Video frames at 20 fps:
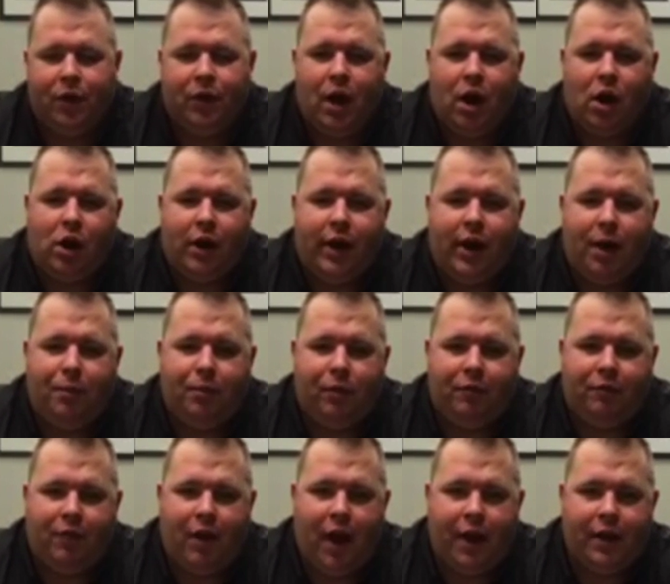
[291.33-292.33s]
They'll not only
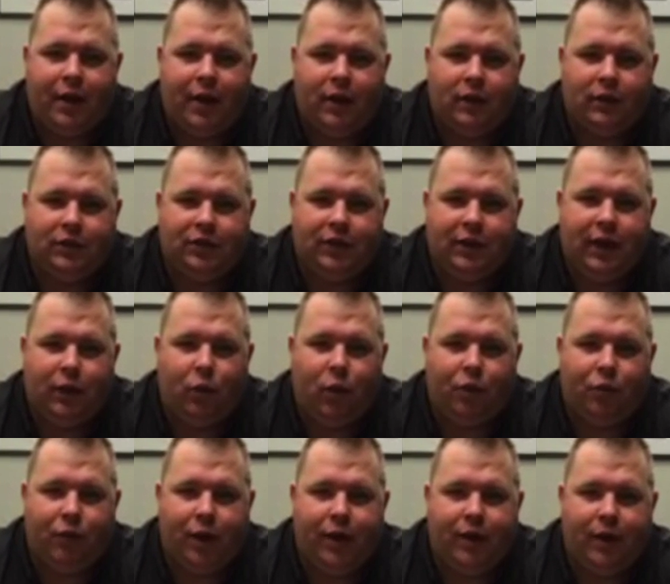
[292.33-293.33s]
help you find an LLC,
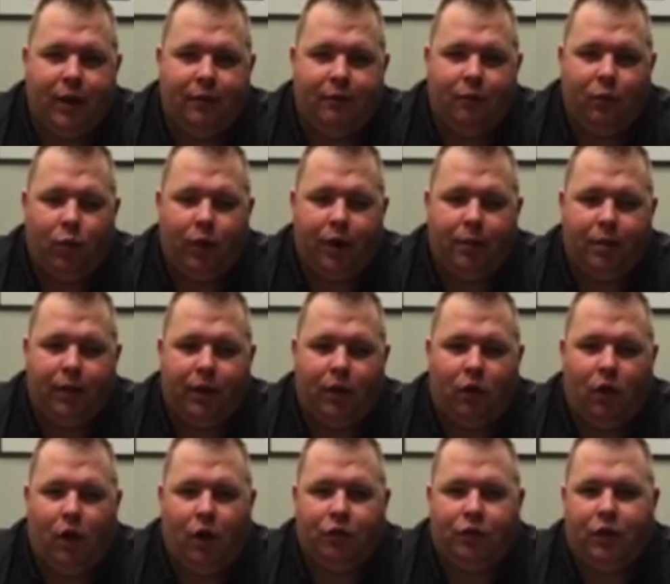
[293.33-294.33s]
get one written up for you, but
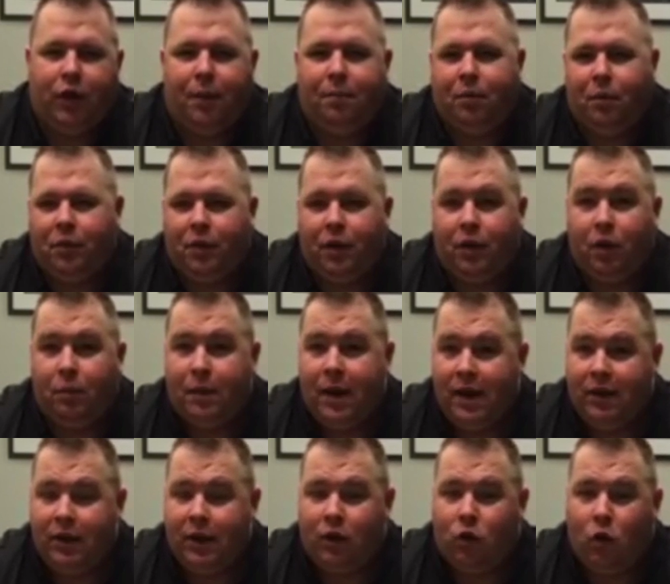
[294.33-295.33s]
they'll also help you with an
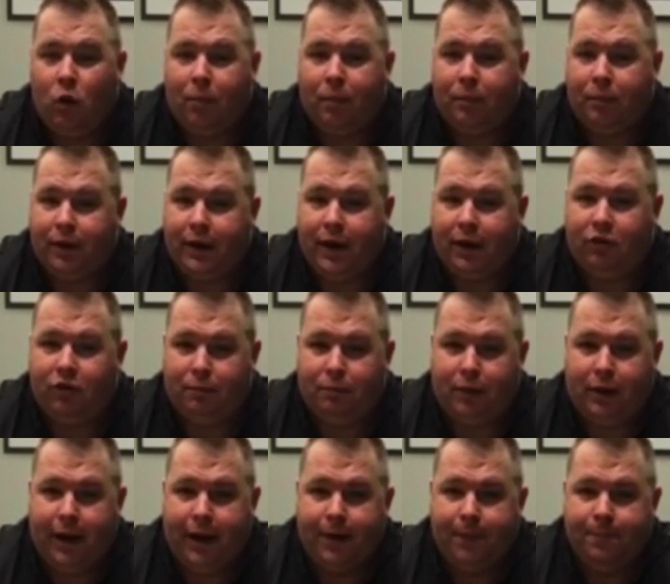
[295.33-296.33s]
amazing corporate
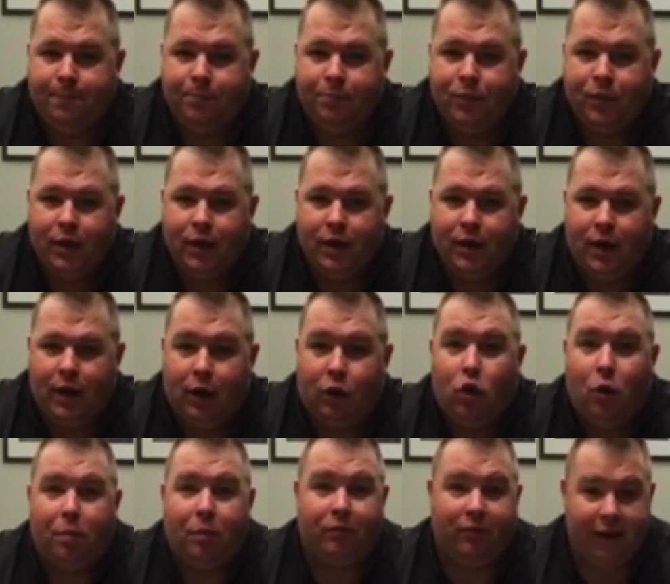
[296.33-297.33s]
protection plan,
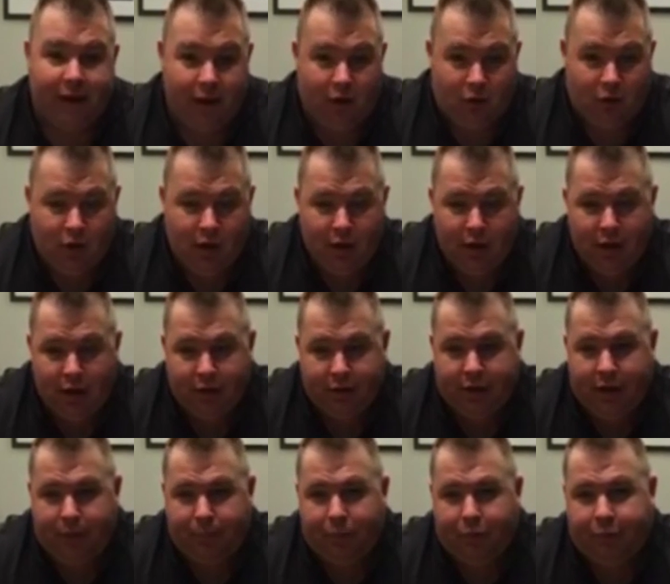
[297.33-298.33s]
corporate veil
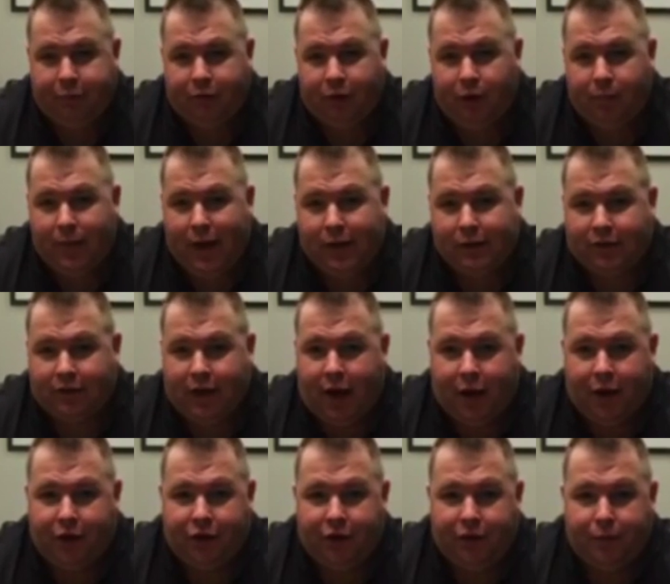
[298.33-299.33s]
to help you from
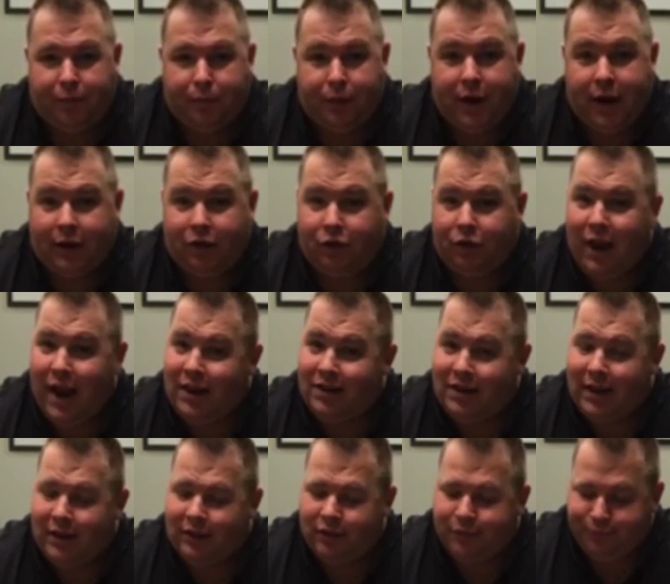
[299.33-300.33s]
outsiders and to protect your
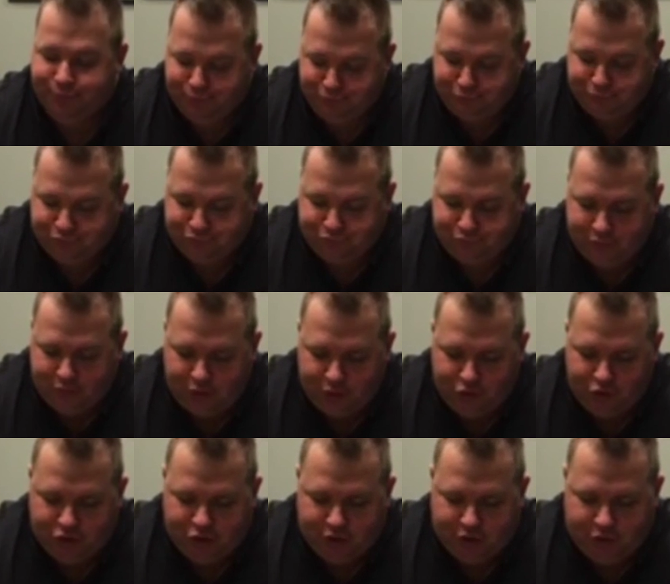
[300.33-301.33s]
assets.
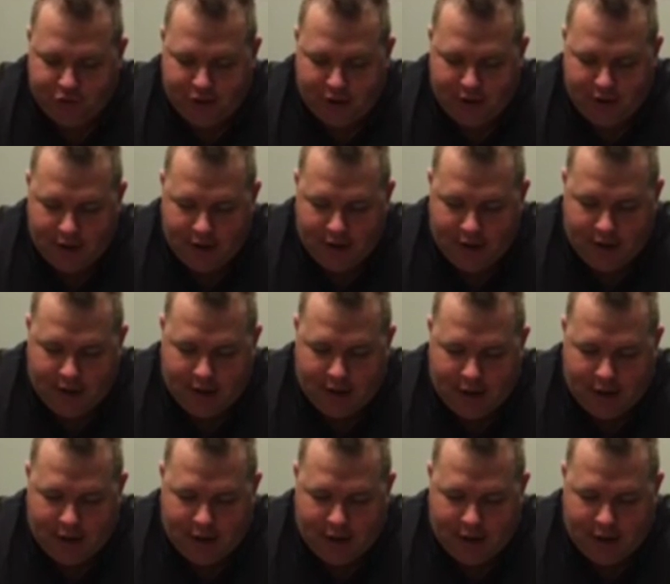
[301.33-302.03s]
So check those out.